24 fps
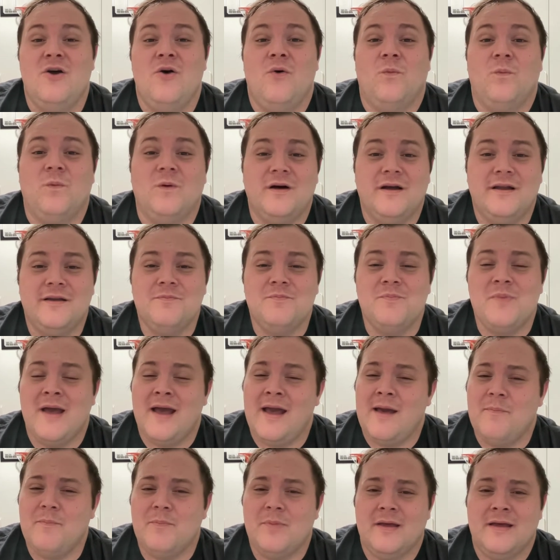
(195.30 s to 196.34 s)
One,
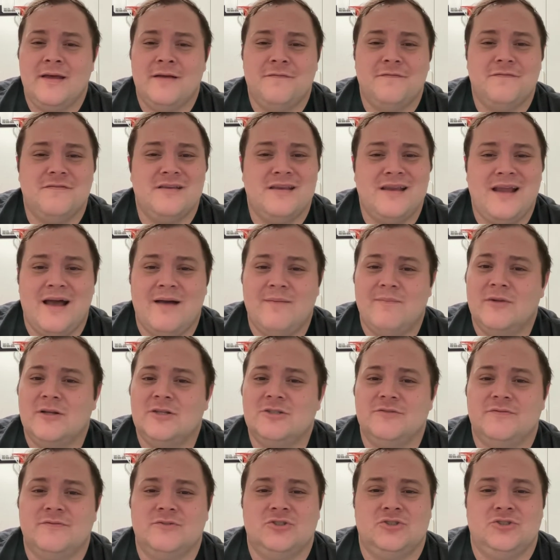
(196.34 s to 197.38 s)
PatBev, not much
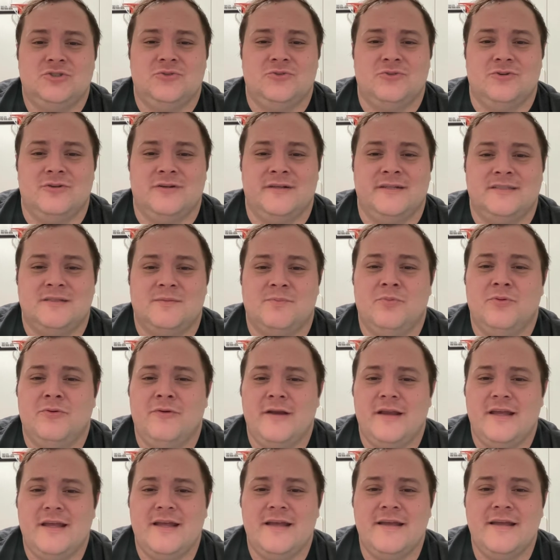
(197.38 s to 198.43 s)
of a shooter. He's a
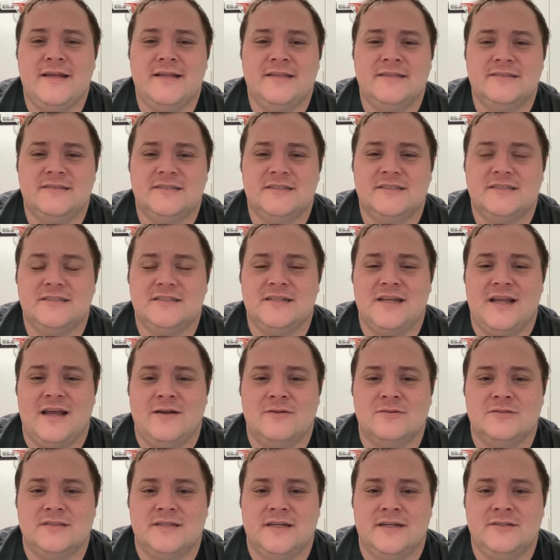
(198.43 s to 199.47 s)
pretty inconsistent
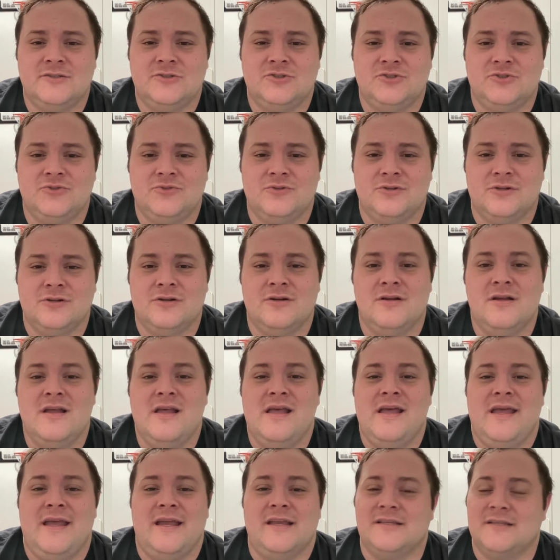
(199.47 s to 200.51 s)
outside shooter.
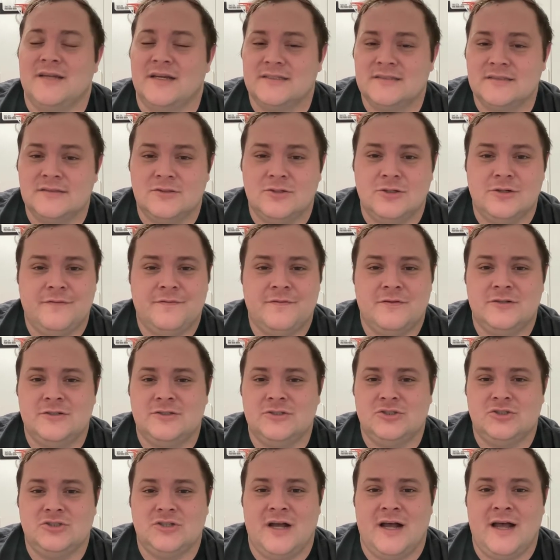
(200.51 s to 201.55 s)
He doesn't look for
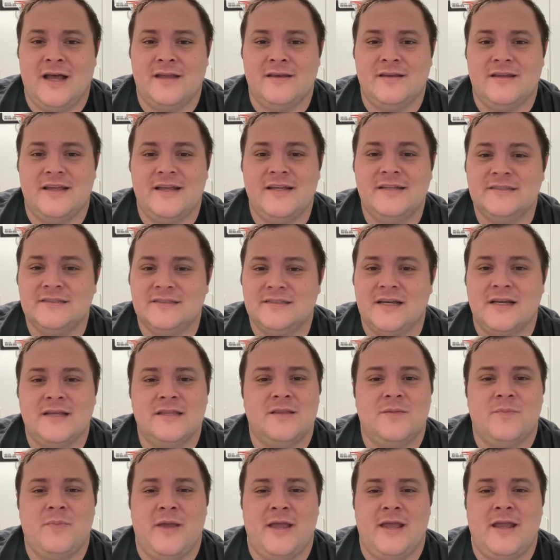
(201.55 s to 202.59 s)
his shot inside
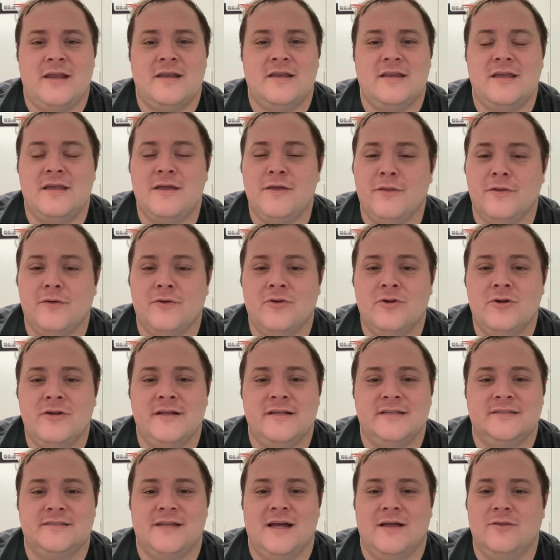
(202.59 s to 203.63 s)
the paint either.
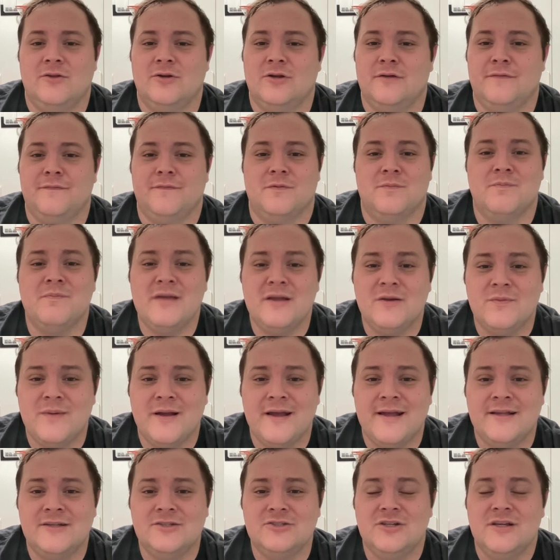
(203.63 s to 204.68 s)
He's not looking for
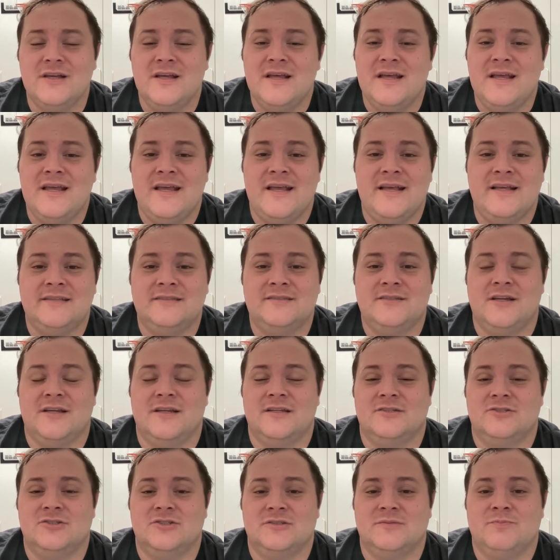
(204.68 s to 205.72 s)
mid-range. He's going
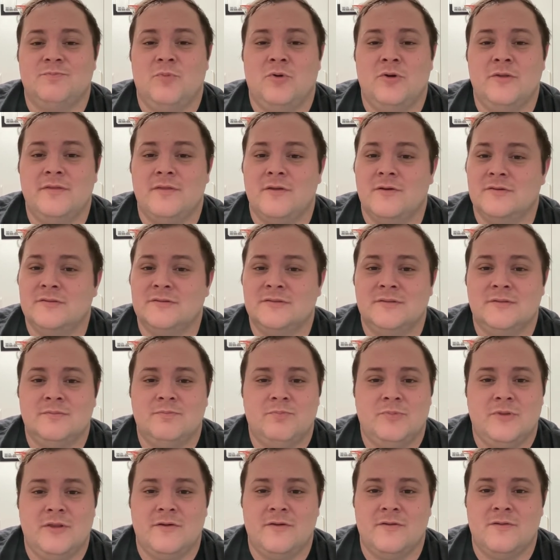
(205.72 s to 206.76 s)
to just put
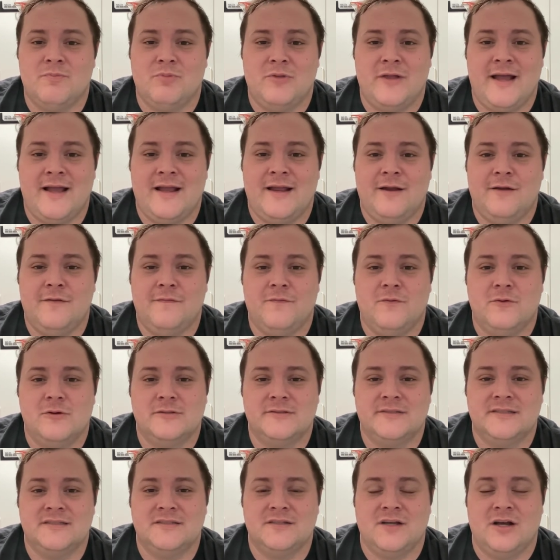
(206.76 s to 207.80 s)
those Black Air
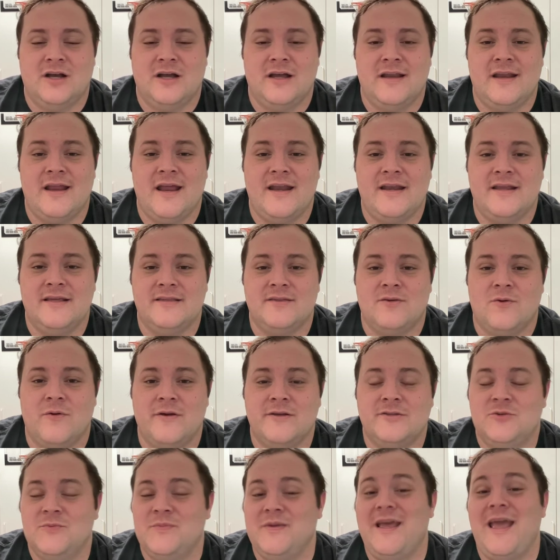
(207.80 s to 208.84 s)
Forces on, and he's going
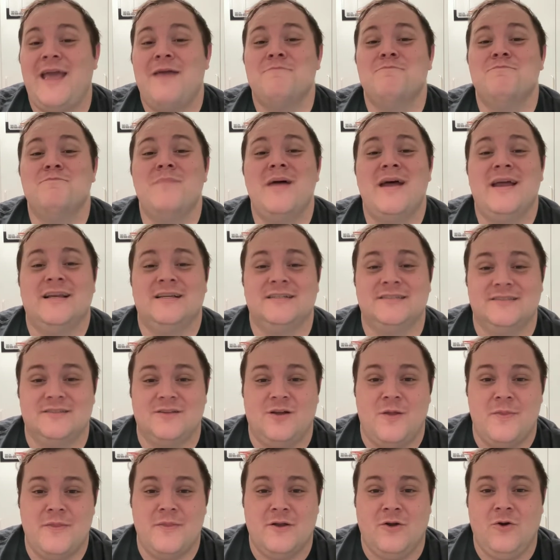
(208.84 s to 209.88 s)
to be a menace
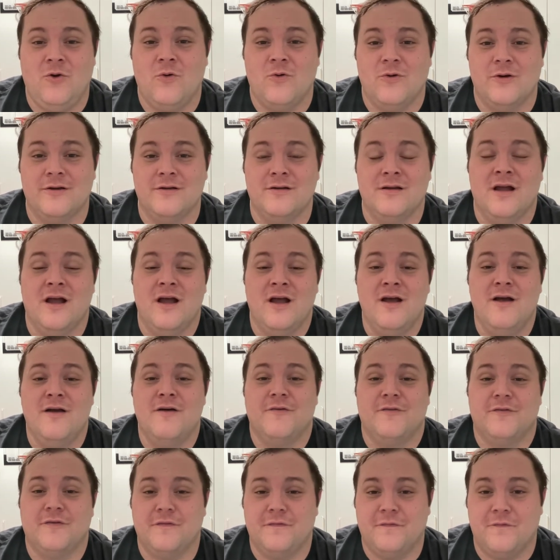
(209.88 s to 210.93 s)
on the court
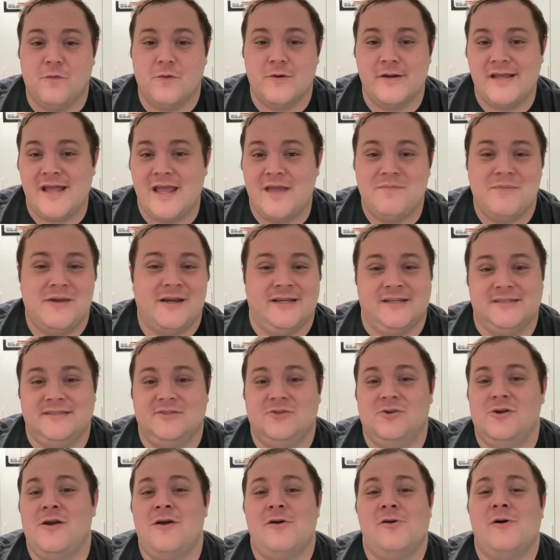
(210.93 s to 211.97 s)
for 48 minutes
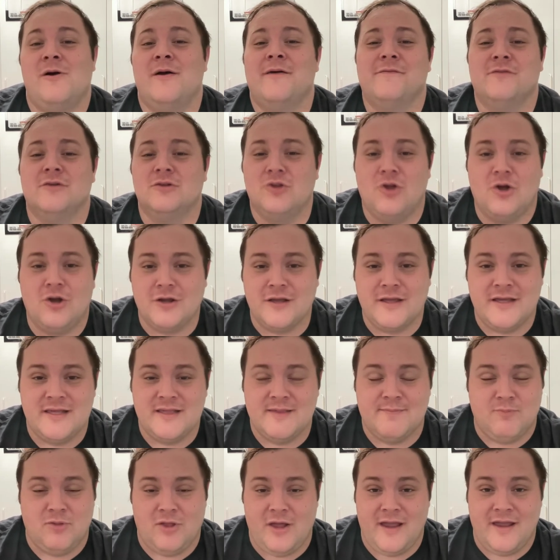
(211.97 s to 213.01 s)
or however long he's
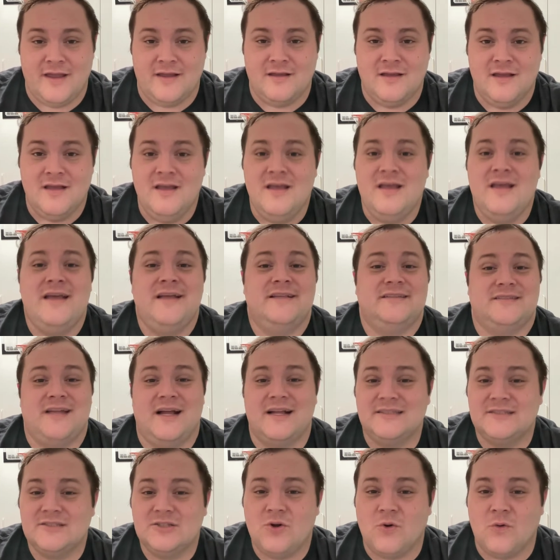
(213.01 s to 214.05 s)
playing. He's
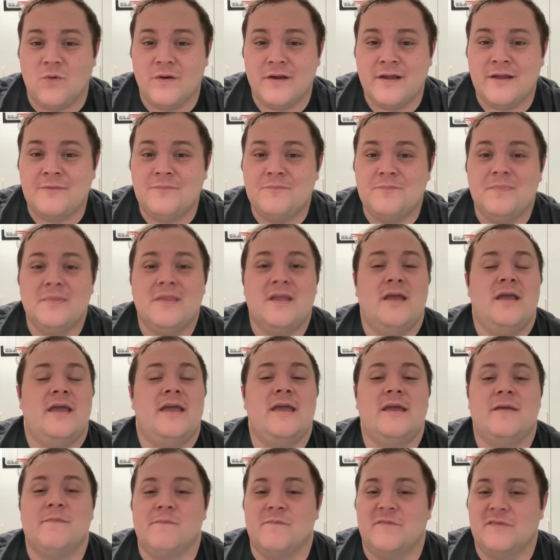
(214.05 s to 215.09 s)
not scoring. He
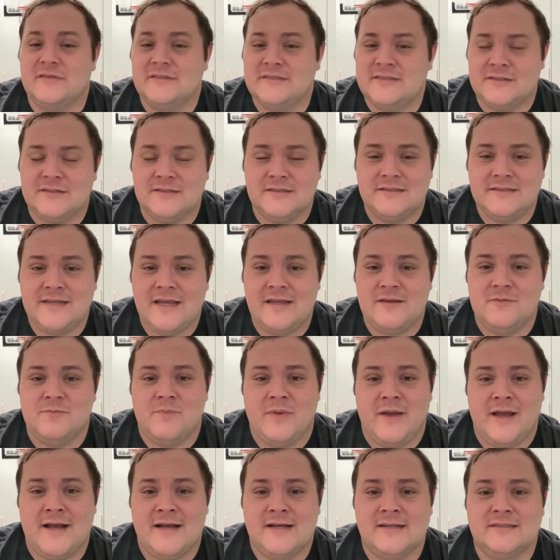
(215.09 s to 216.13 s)
can facilitate and
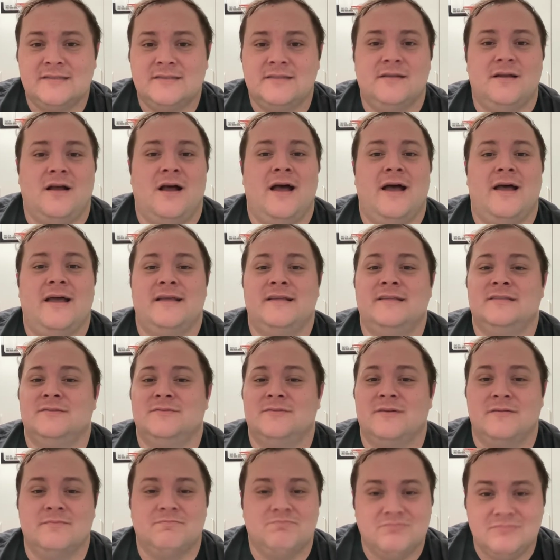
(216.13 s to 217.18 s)
pass. He's,
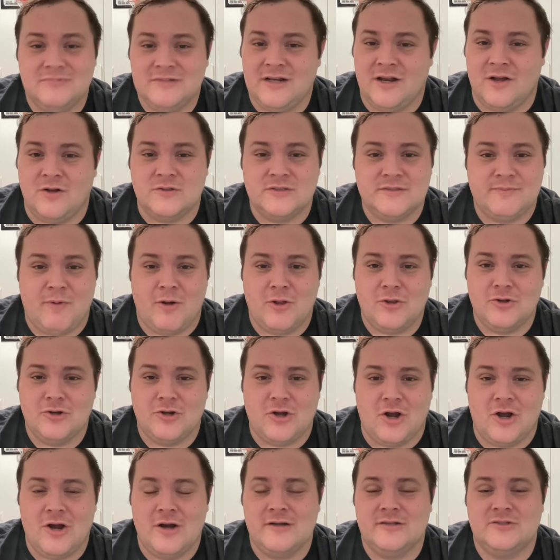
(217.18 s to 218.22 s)
you know, smaller
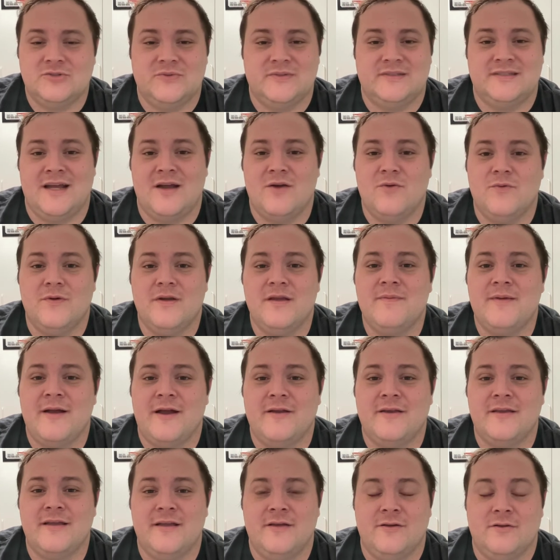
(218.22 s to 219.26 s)
guard, so he's not
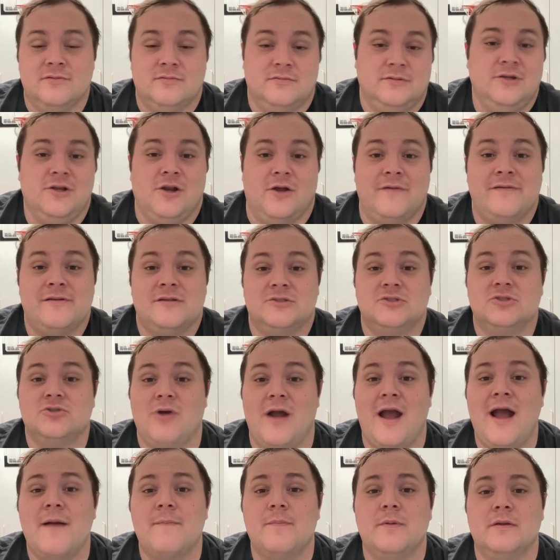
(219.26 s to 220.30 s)
rebounding. He'll, you know, he'll
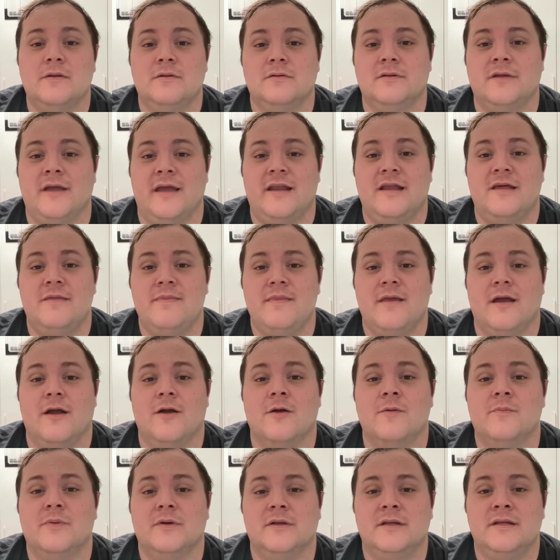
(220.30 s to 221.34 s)
scrap and he'll get in there,
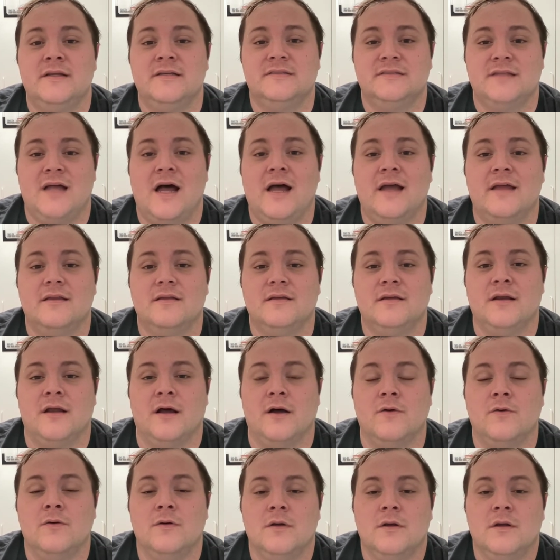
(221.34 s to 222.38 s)
but he's not, you
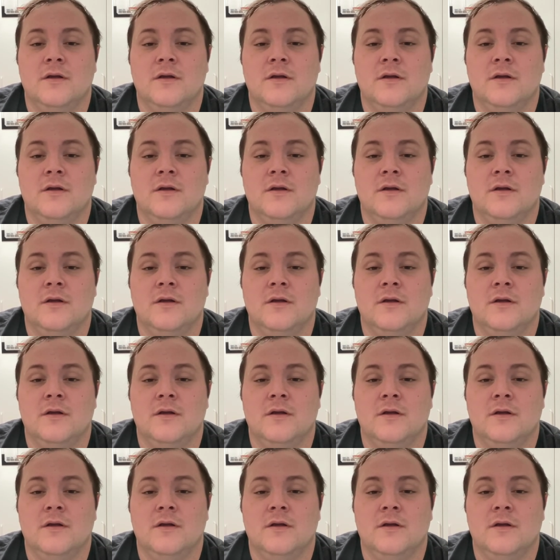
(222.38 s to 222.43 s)
know,